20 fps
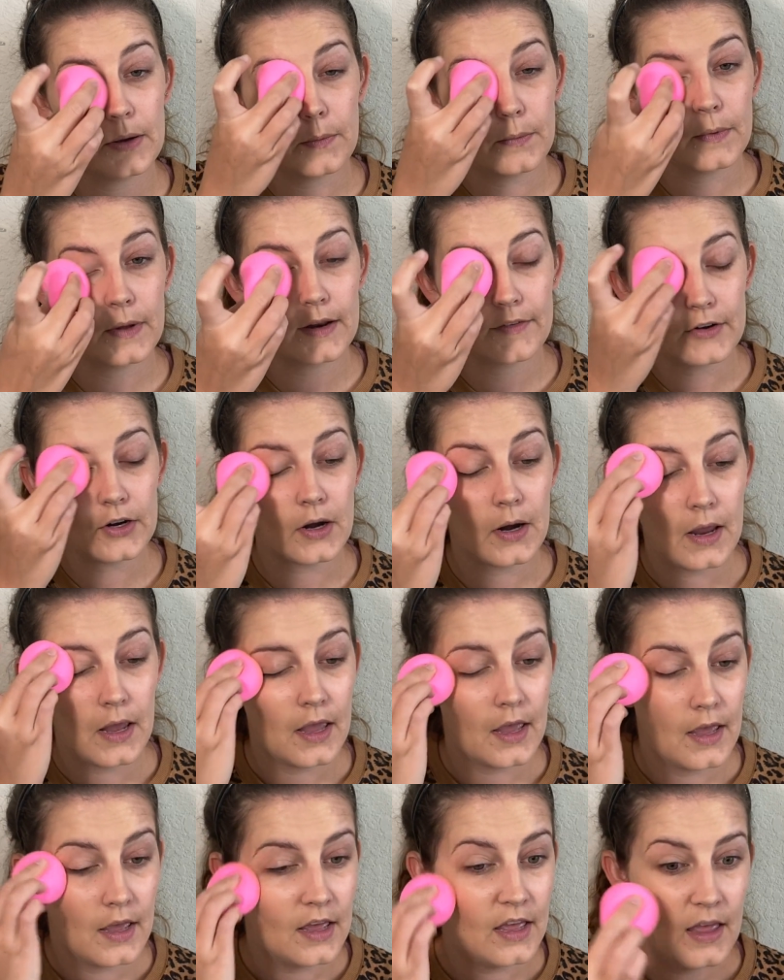whatever.
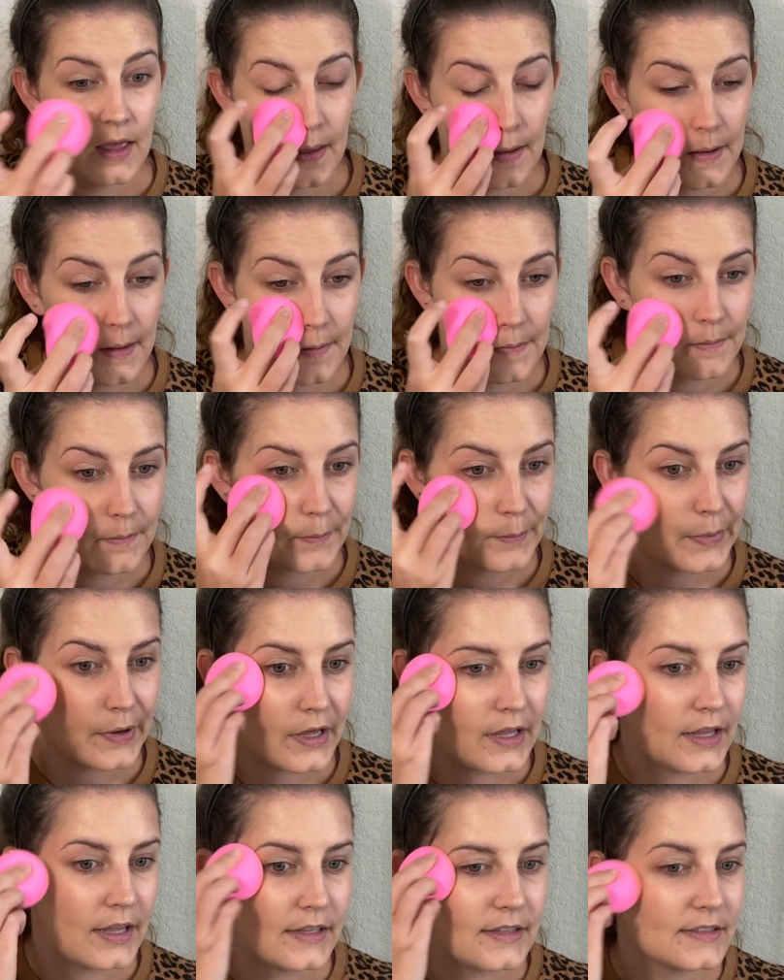But
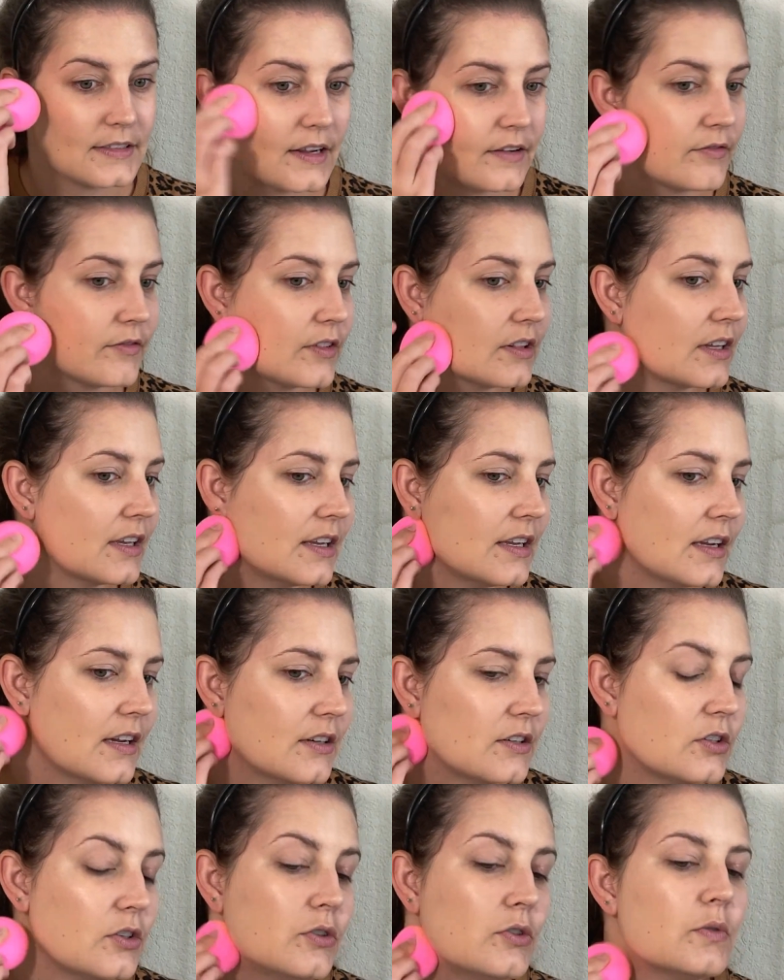it's definitely
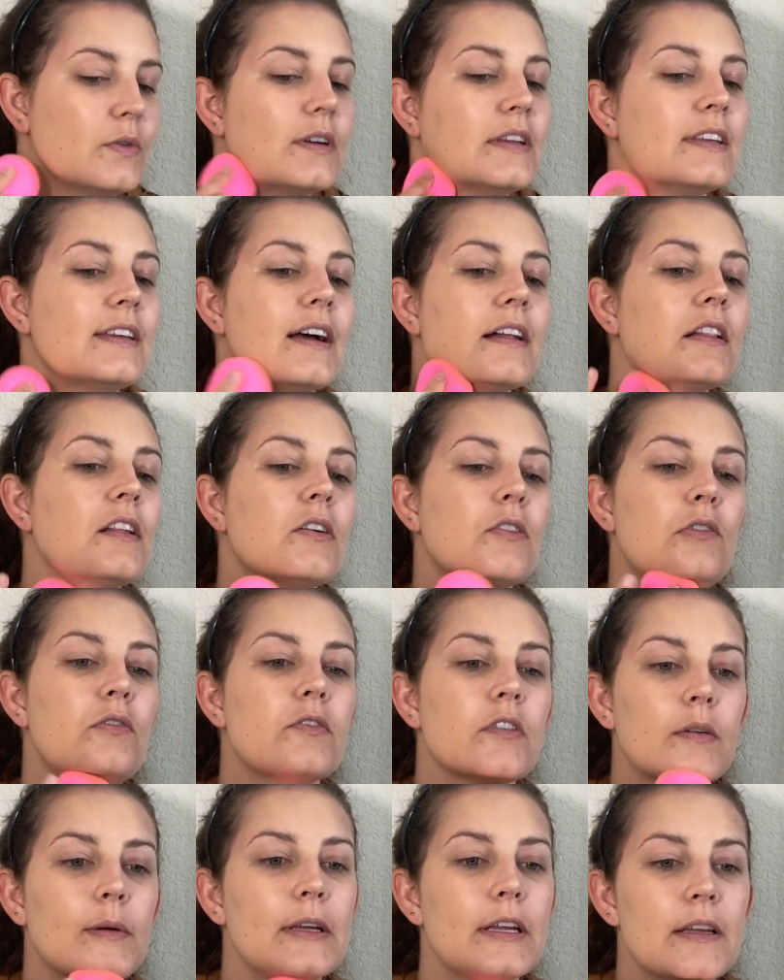too yellow
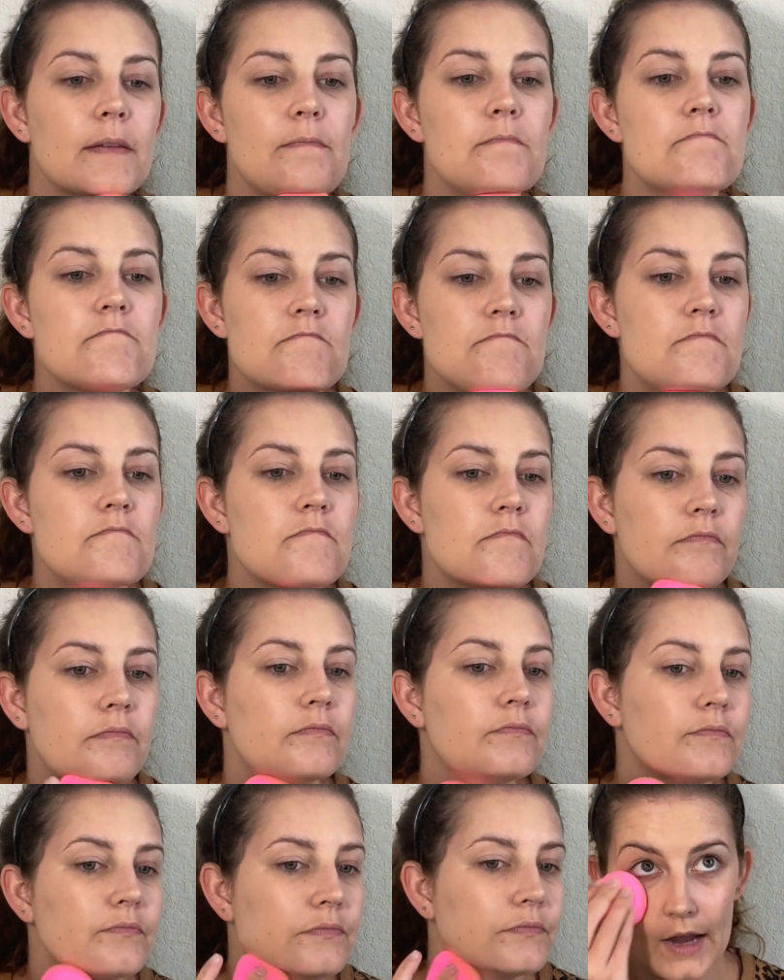for me.
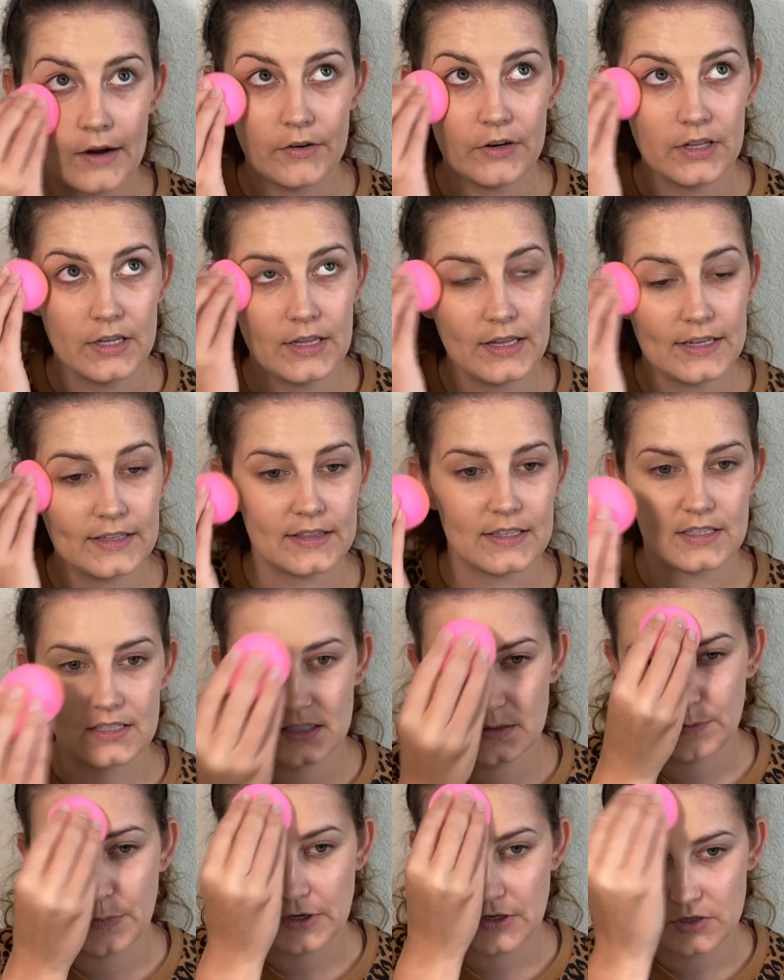I really like the
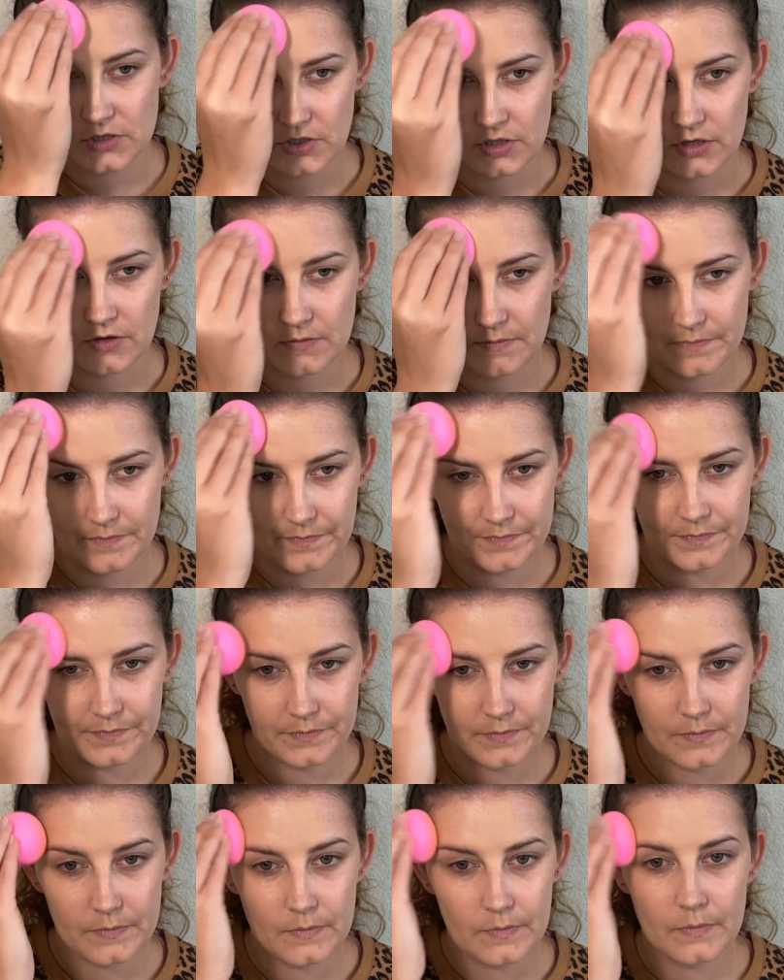sponge though.
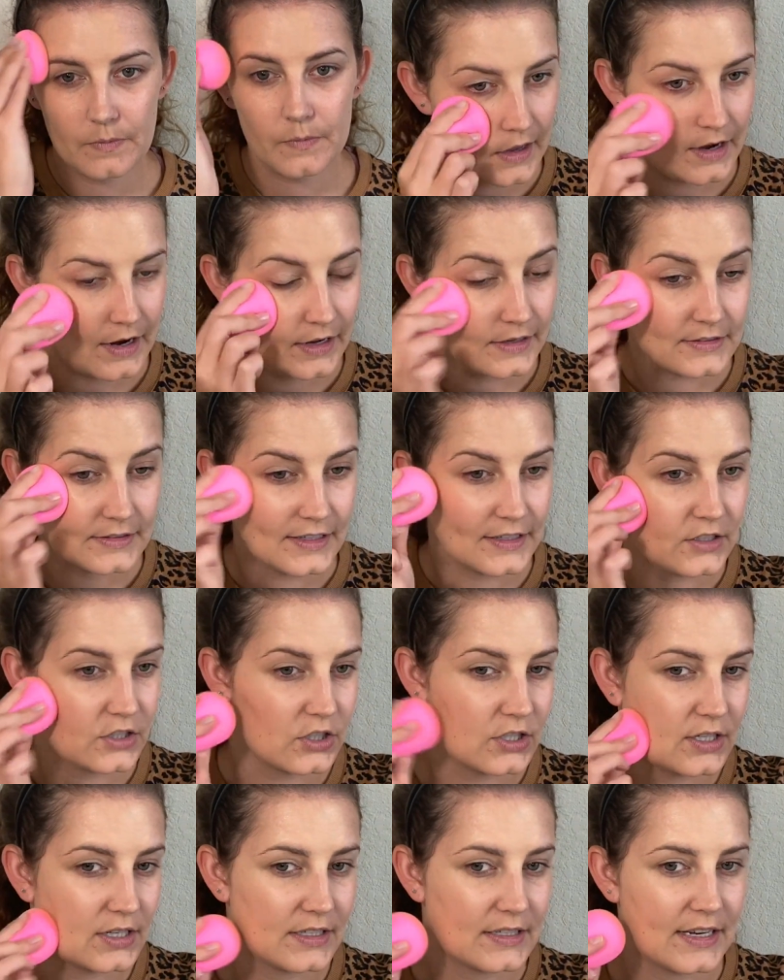It has a
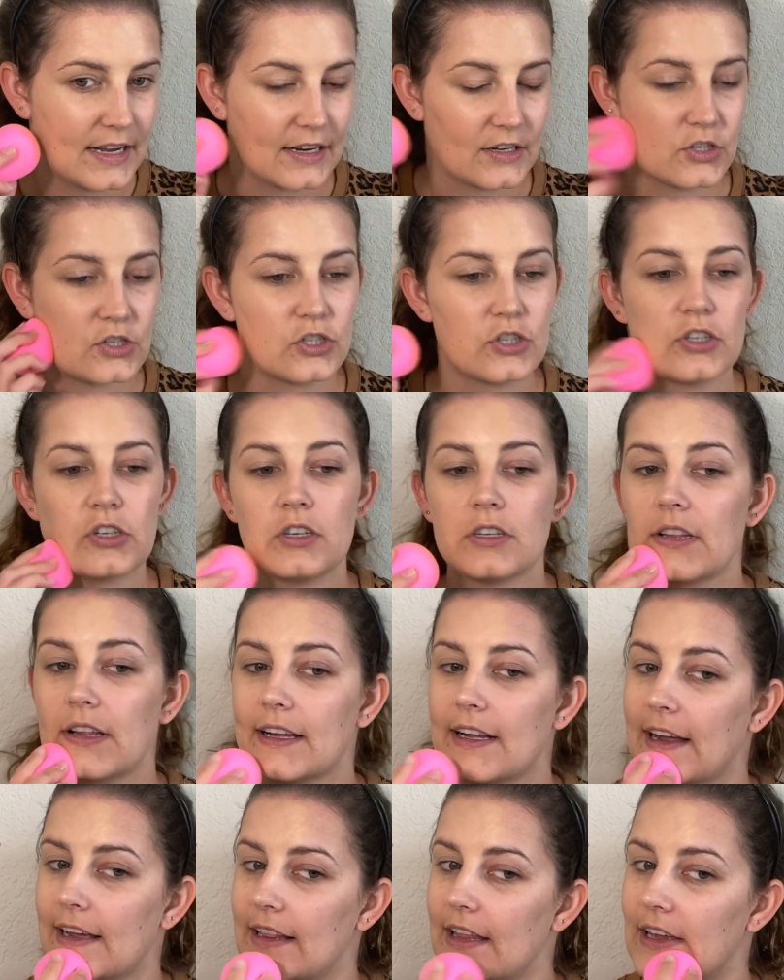good texture like
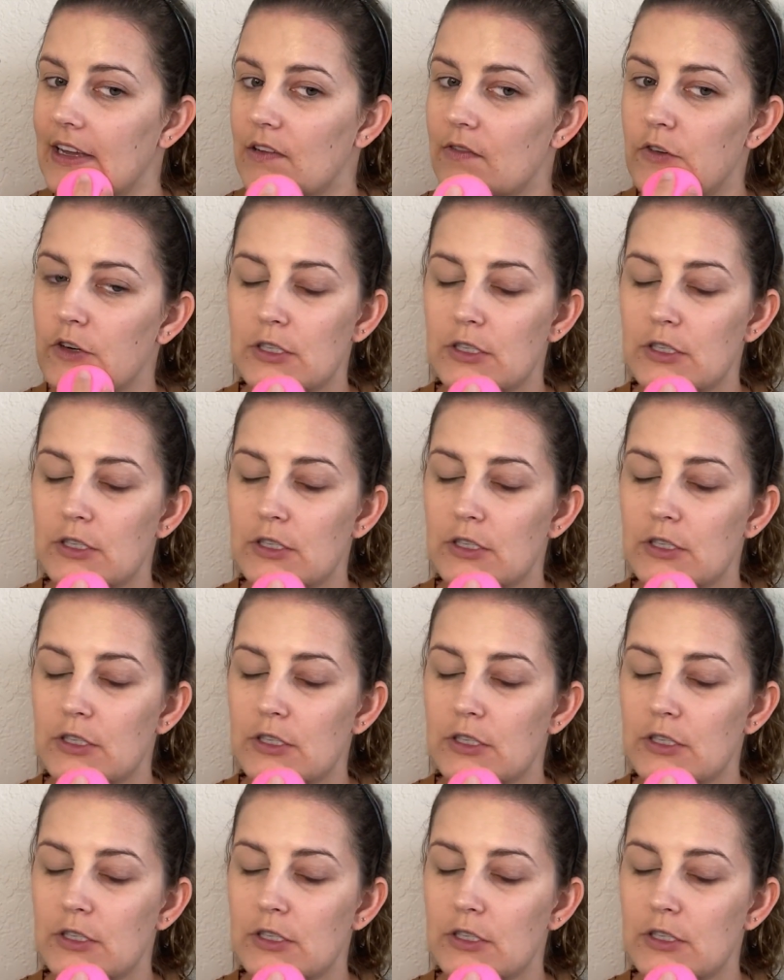I like for